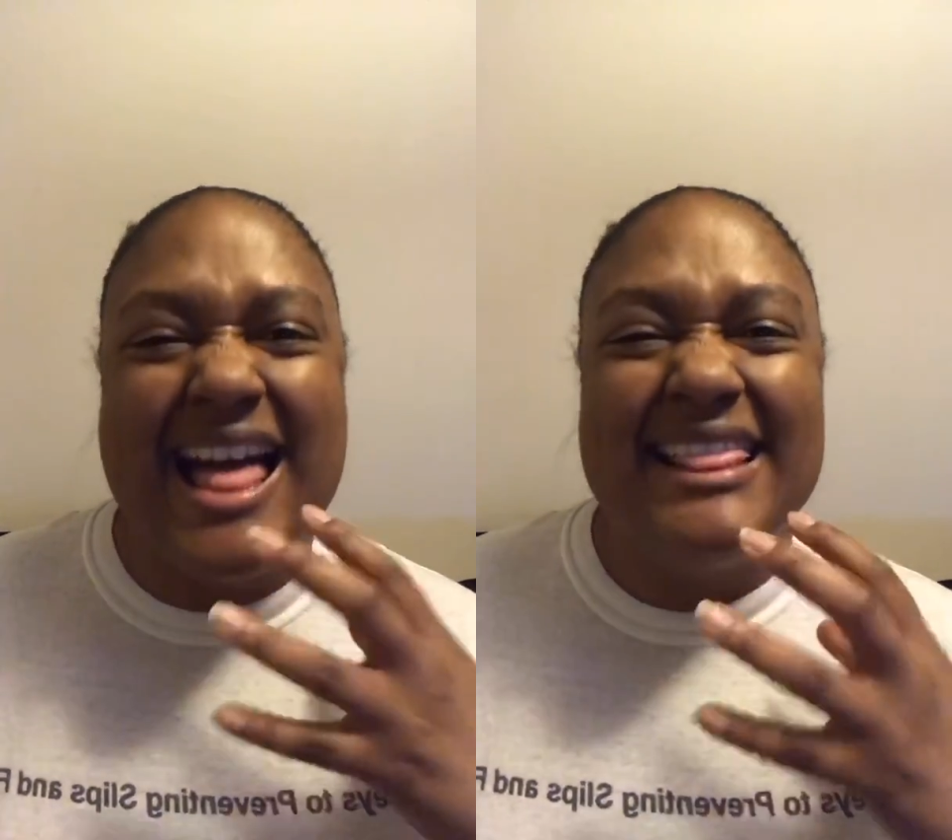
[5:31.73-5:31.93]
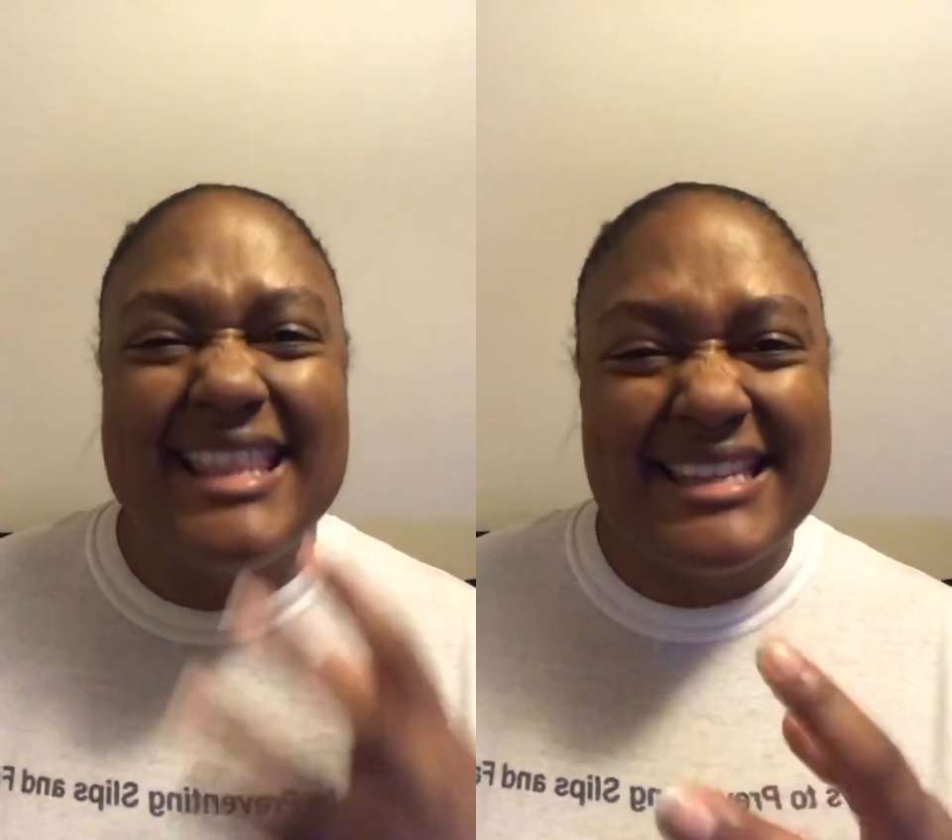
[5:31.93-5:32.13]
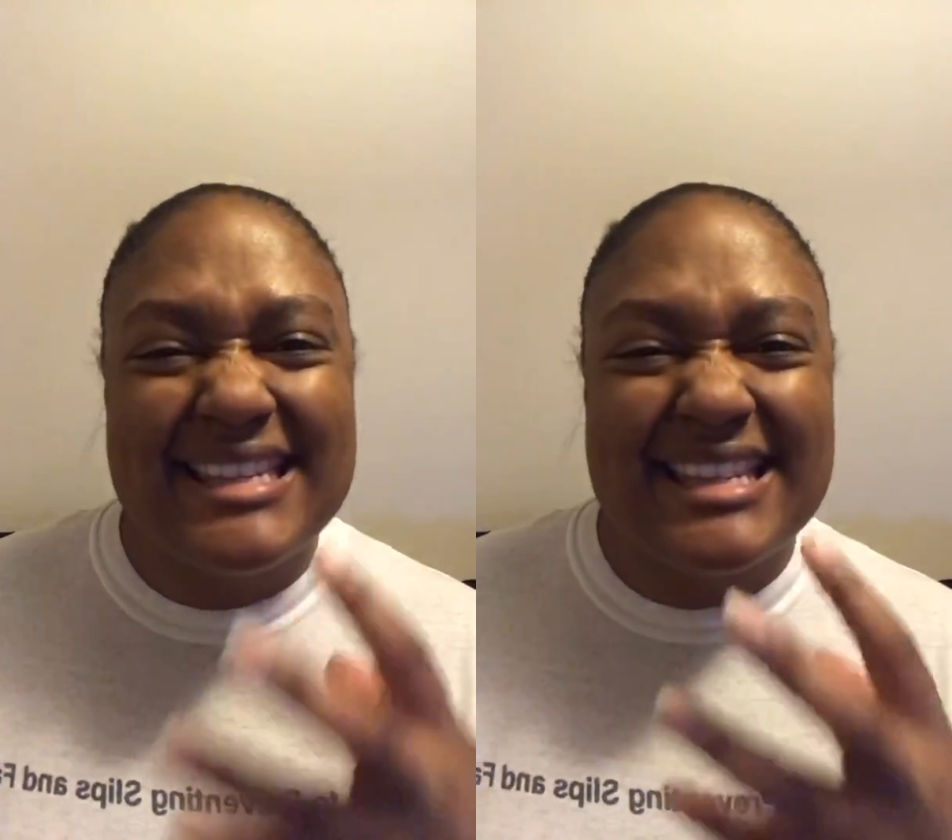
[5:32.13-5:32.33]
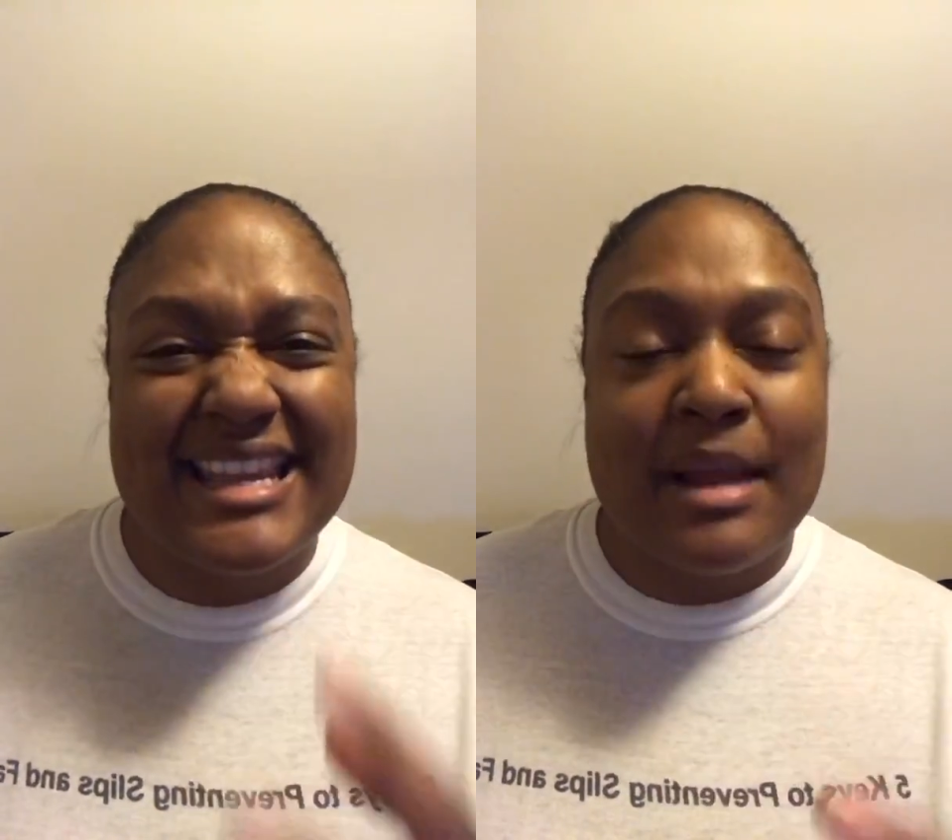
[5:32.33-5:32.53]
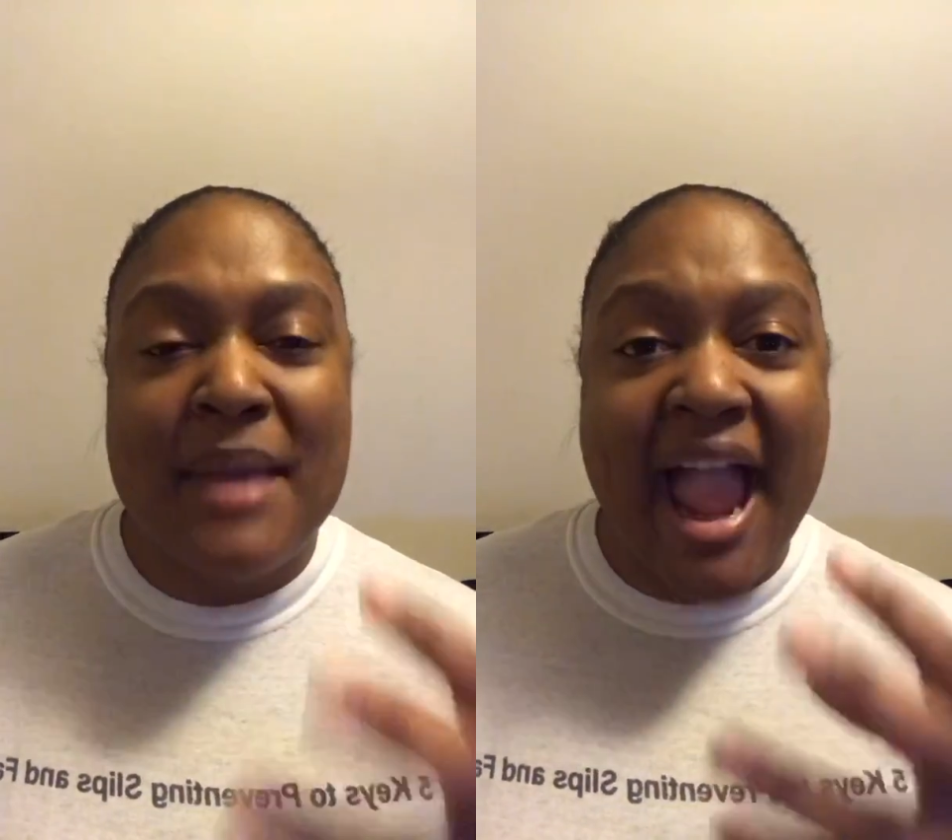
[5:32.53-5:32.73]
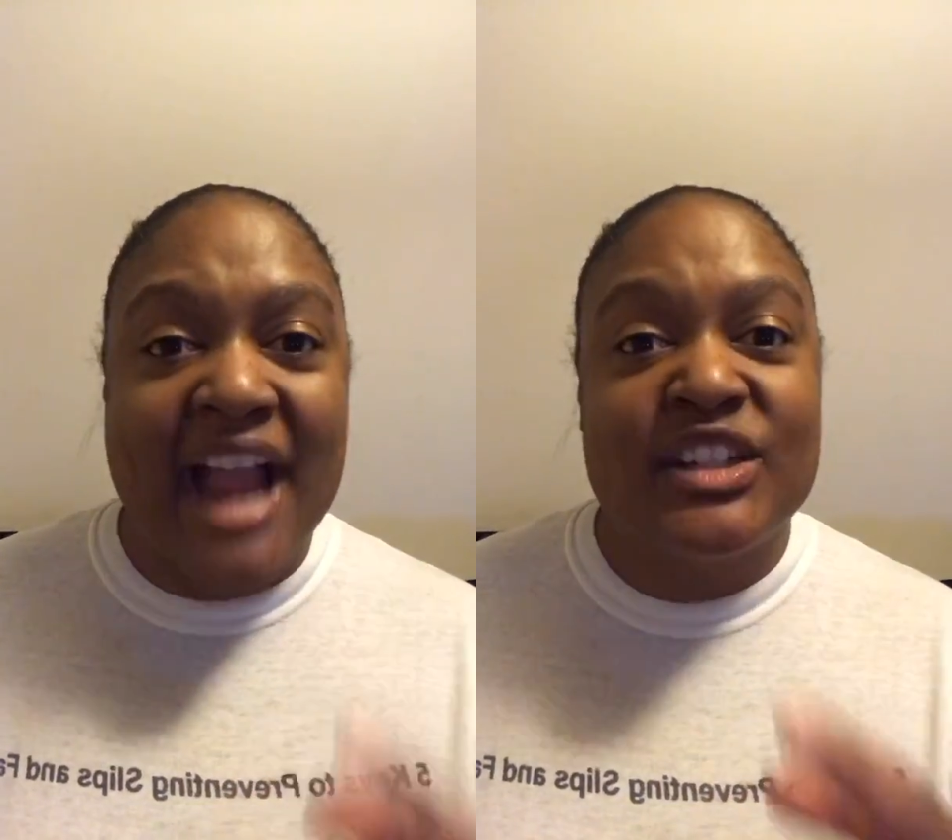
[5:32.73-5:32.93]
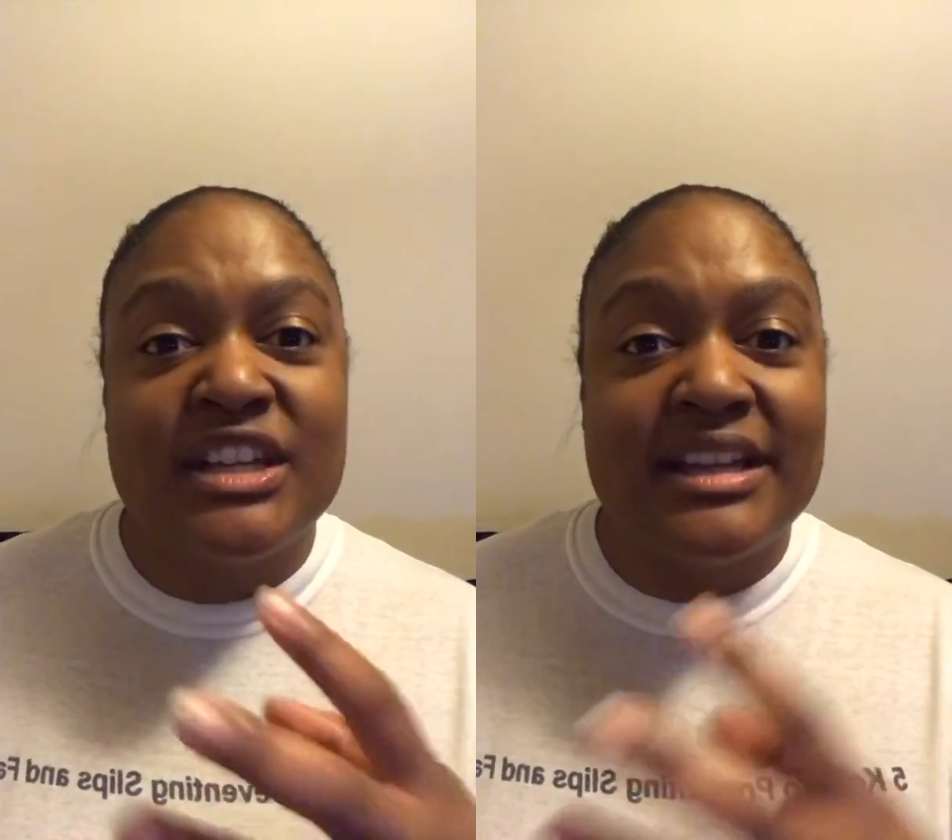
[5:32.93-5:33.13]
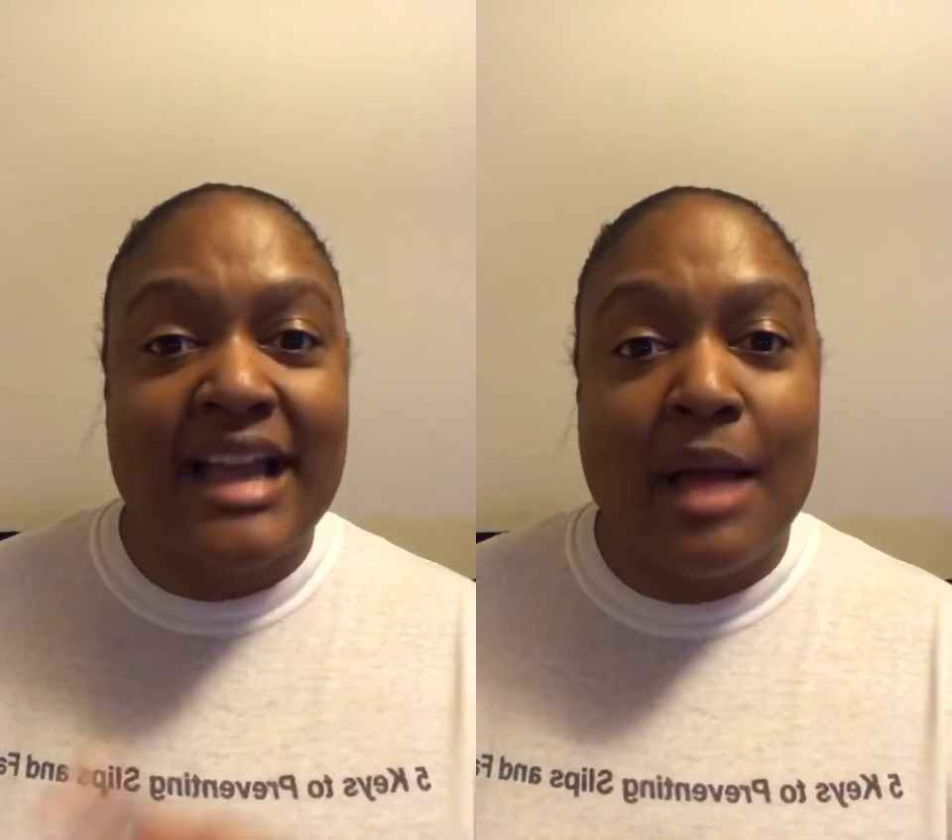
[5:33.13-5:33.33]
this is it. I'm
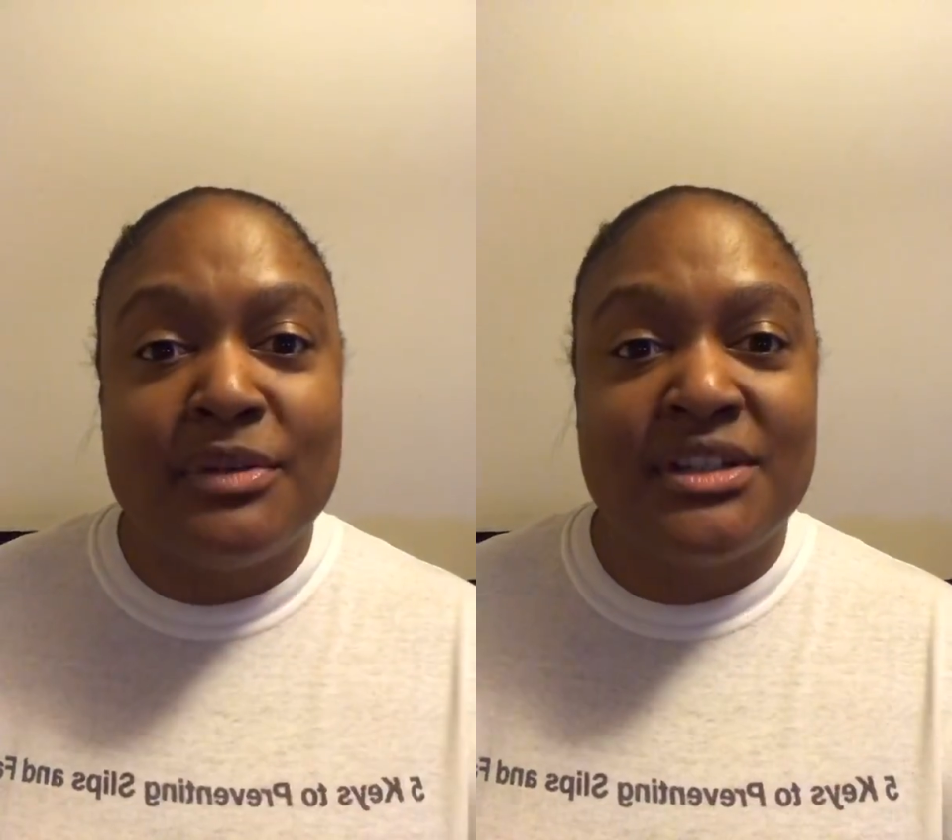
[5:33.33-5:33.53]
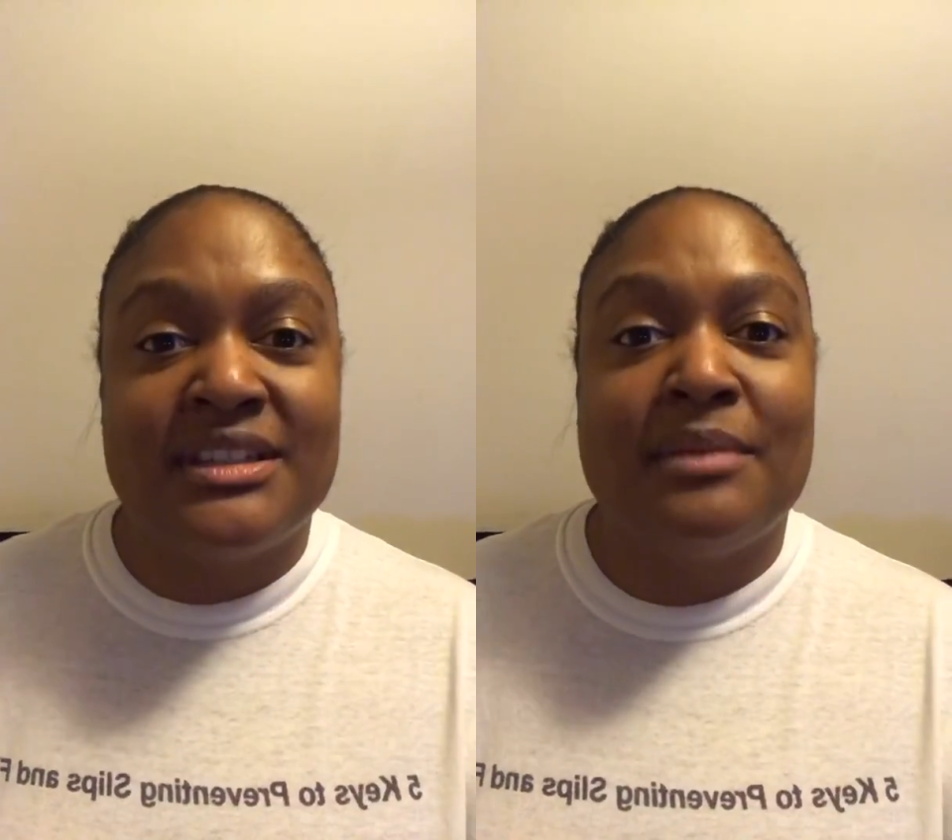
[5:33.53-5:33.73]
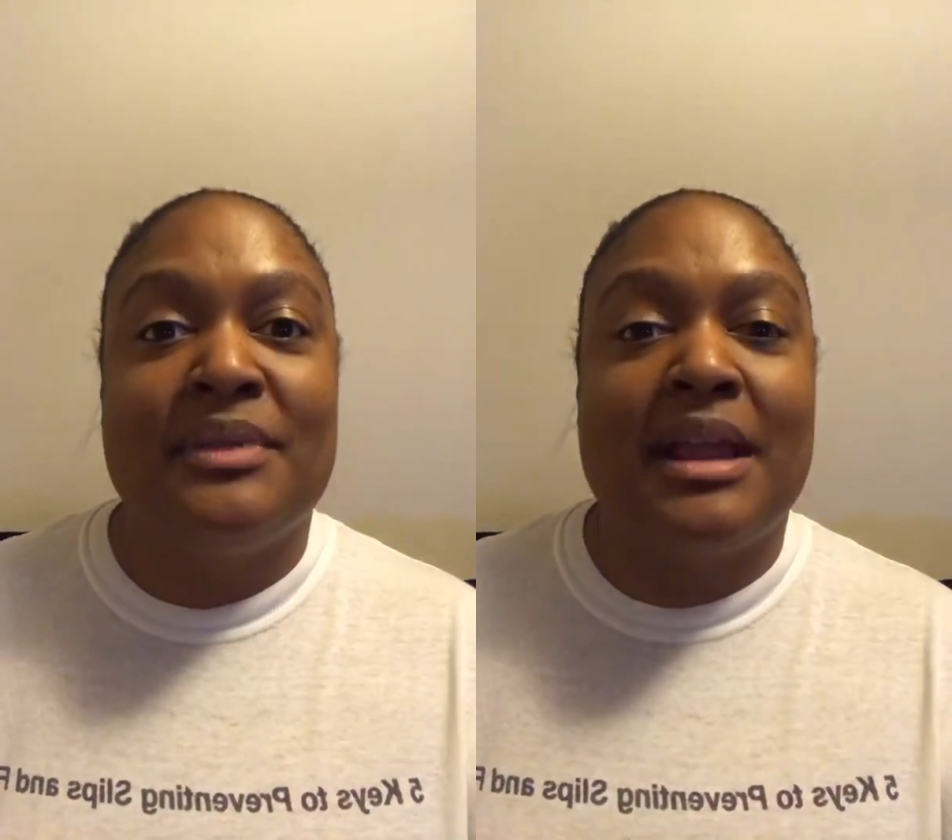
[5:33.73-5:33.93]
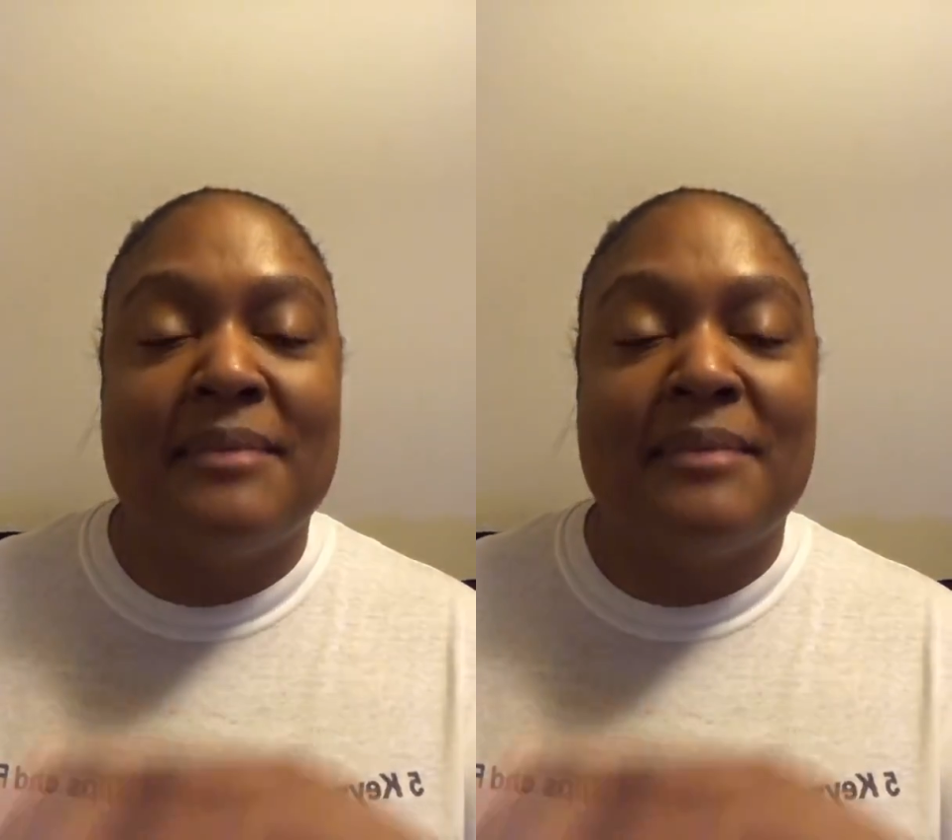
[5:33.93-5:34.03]
actually accomplishing something.